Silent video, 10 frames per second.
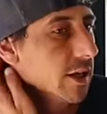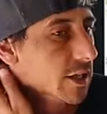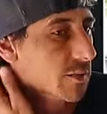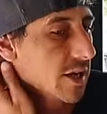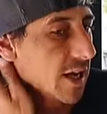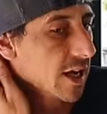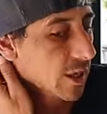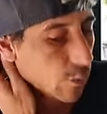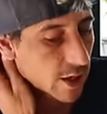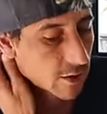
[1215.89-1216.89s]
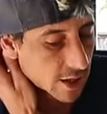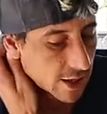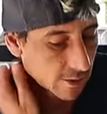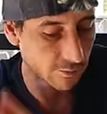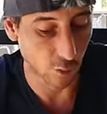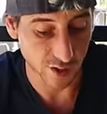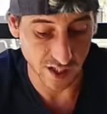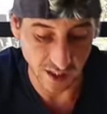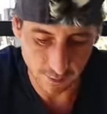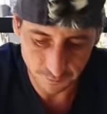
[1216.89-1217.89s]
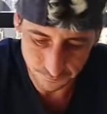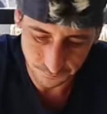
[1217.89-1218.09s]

and has been hitting weirdly? 14.